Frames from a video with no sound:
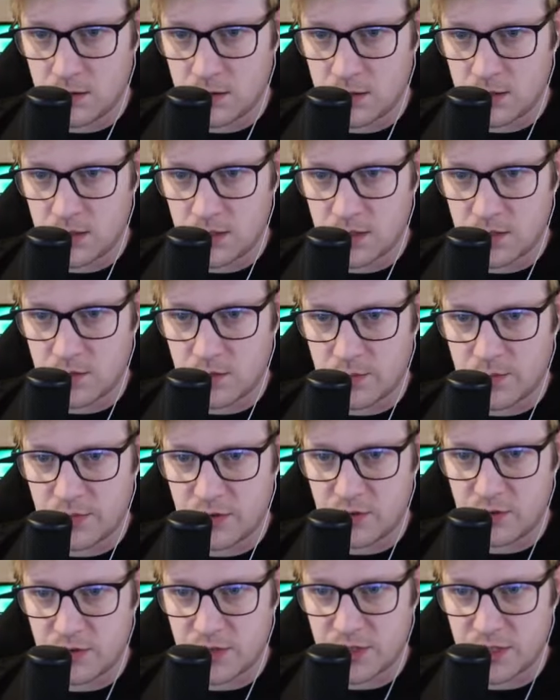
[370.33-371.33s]
Attack
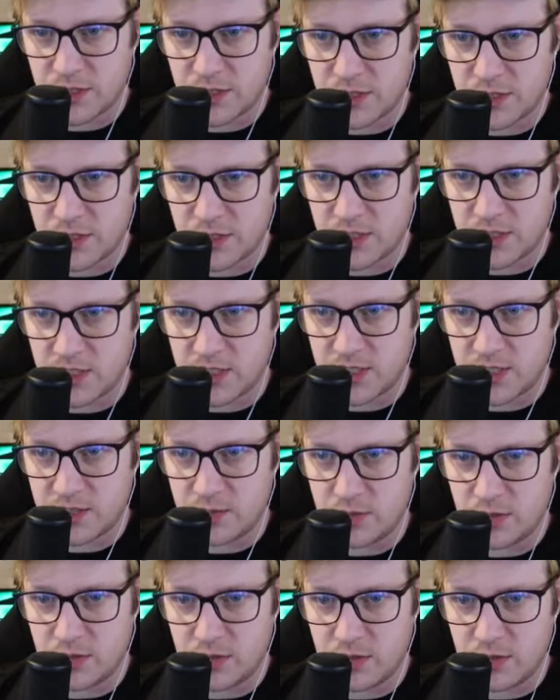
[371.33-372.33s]
weapon, rushing stab,
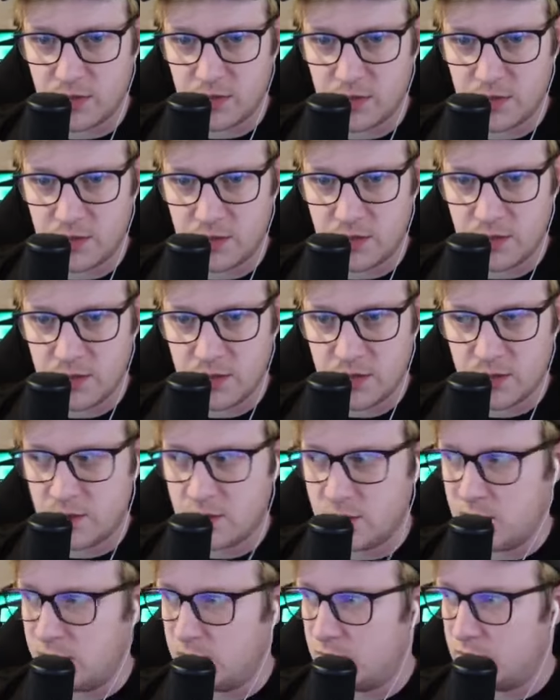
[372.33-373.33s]

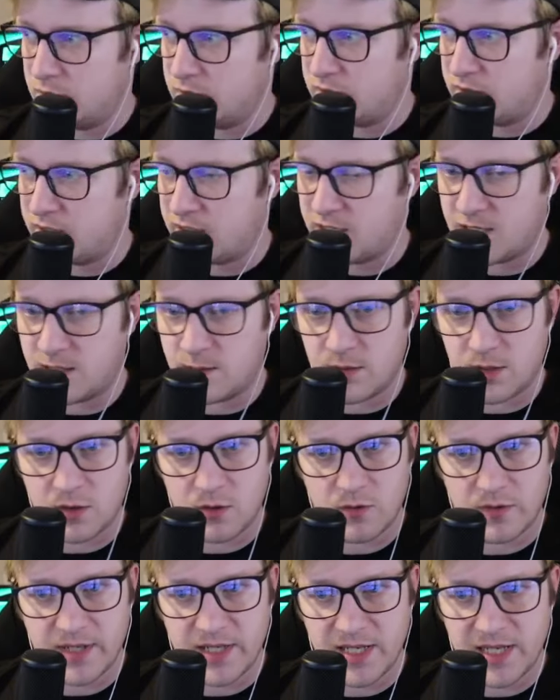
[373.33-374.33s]
needle stab.
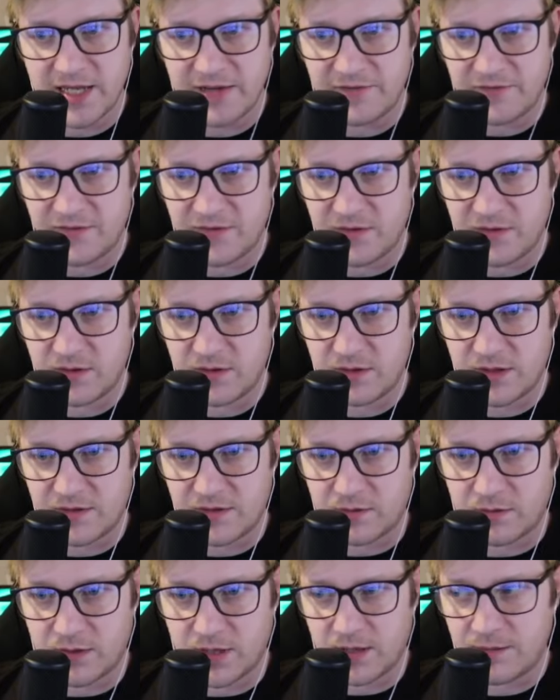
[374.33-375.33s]
Oh, he left.
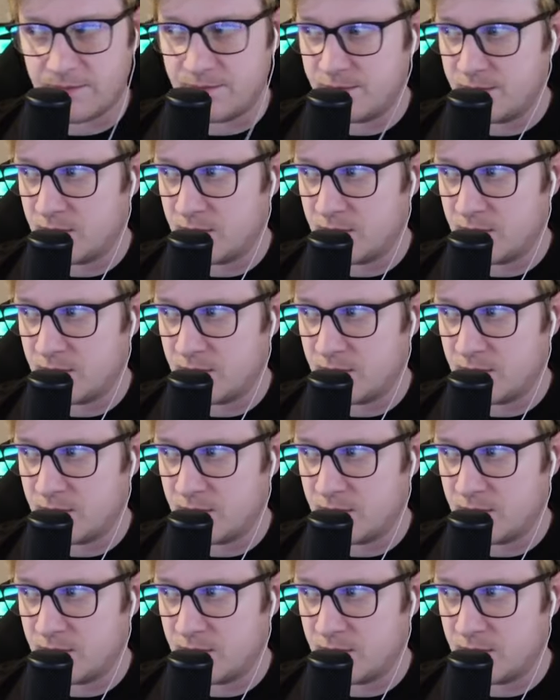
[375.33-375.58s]
That's okay.